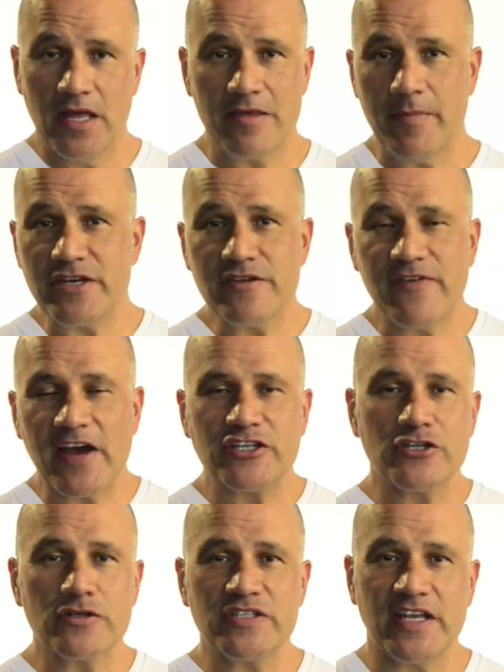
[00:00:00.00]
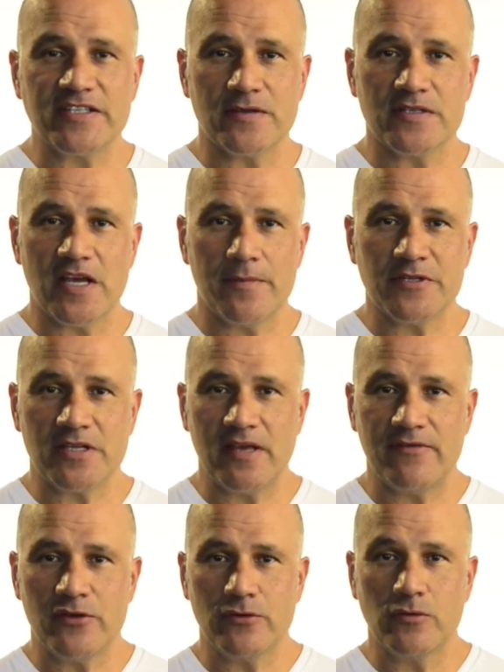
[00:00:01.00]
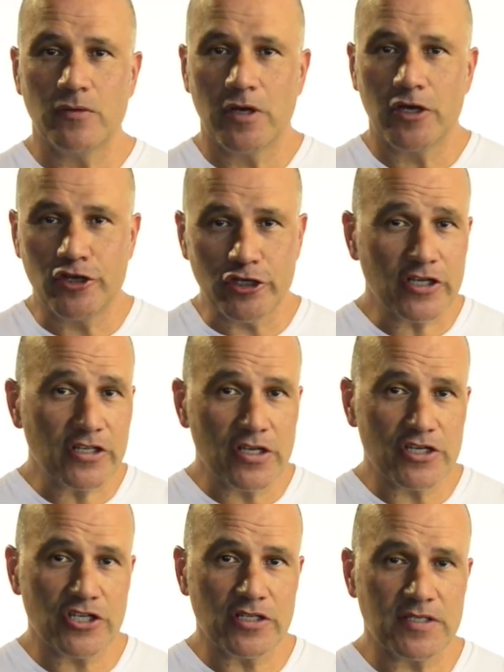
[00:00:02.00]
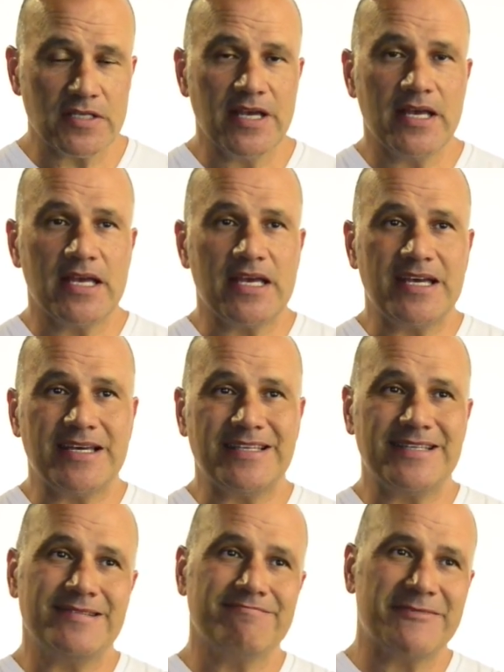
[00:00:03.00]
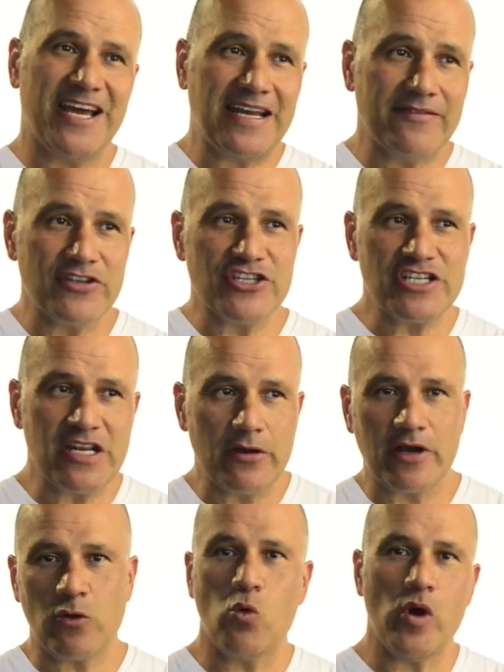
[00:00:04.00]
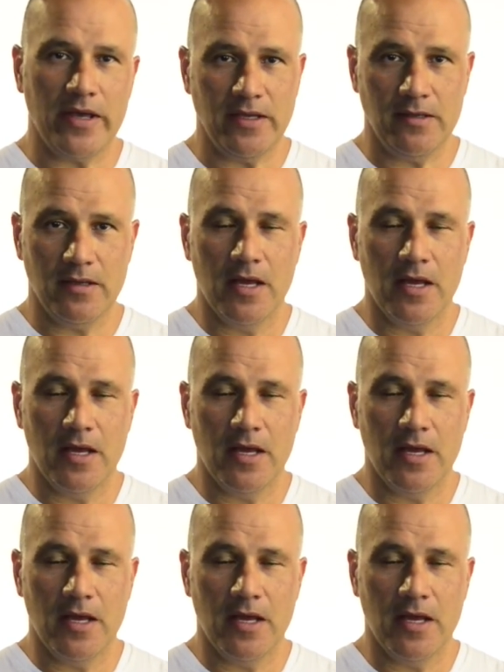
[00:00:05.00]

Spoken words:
The manufacturer sets those up to give you good conditions in kind of a generic way.